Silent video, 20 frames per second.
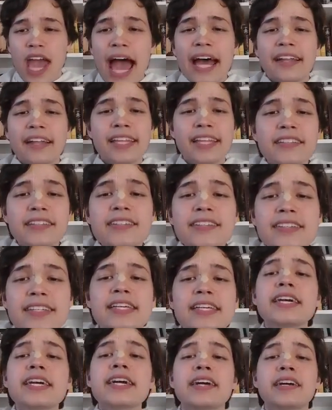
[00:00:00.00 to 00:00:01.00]
And then
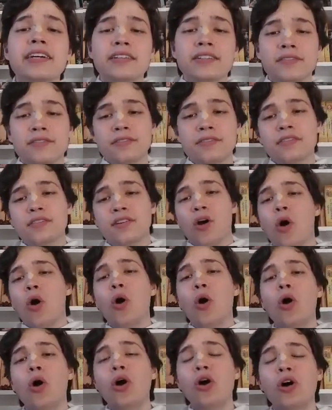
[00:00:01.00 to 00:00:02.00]
seeing
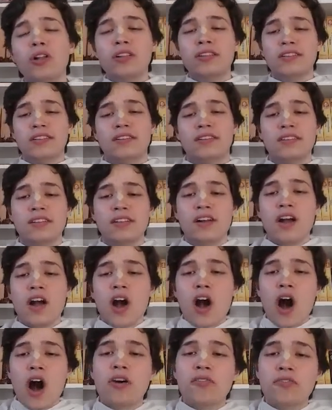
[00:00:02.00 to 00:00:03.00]
all
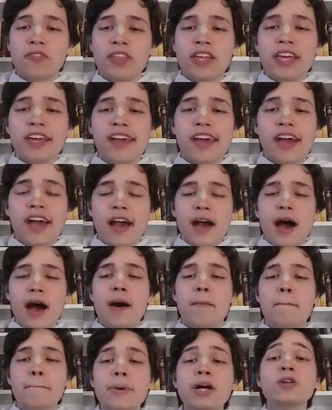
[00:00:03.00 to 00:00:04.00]
of the
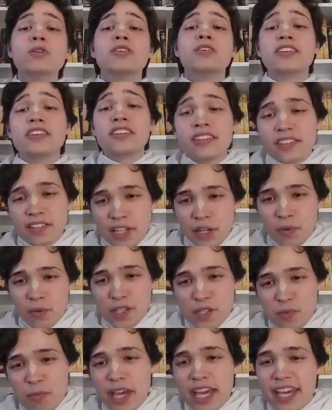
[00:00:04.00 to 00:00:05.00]
milk that
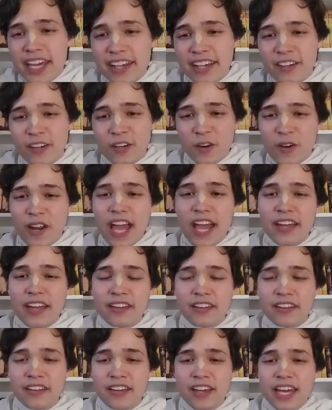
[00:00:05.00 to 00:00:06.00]
was being
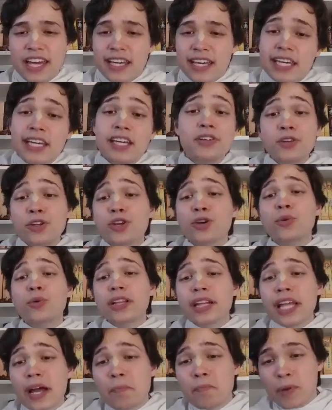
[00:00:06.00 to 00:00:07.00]
created, he knew
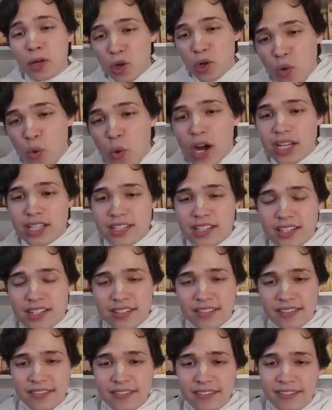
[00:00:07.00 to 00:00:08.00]
what that milk
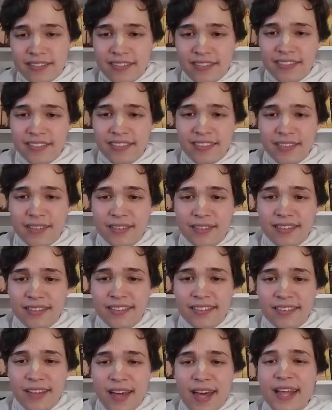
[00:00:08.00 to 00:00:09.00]
was.
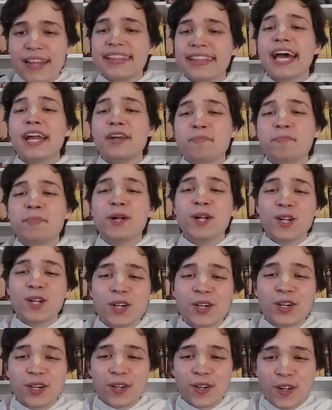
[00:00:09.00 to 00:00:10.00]
That
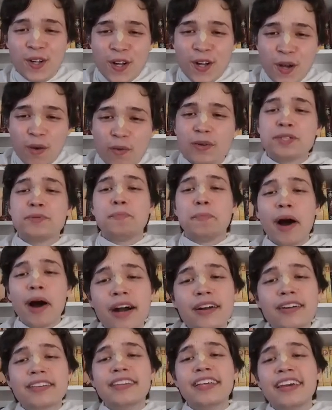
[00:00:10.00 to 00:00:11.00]
milk was
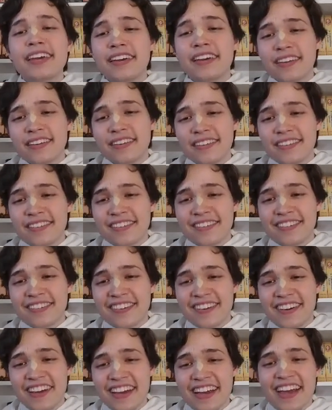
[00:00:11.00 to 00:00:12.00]
bhakti.
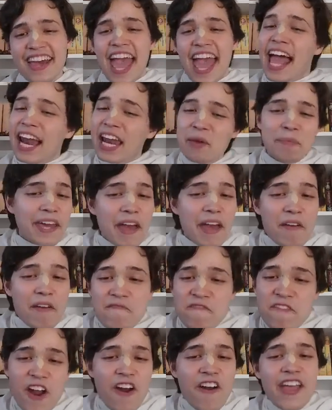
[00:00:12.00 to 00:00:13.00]
And he
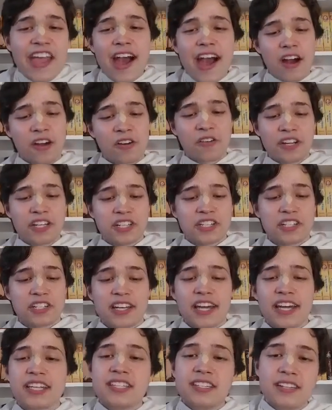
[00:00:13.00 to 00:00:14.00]
became very hungry to
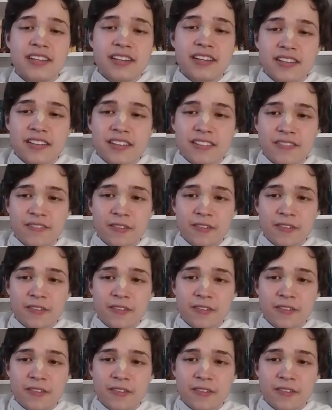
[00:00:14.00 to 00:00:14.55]
taste it.